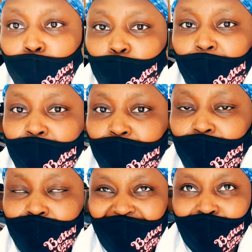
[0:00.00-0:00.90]

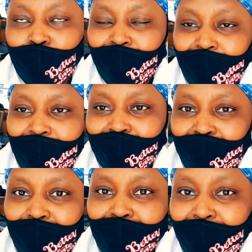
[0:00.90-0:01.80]
I think one and a
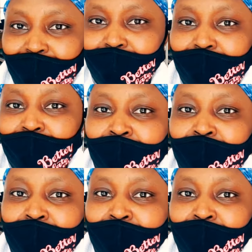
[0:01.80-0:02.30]
half hours later,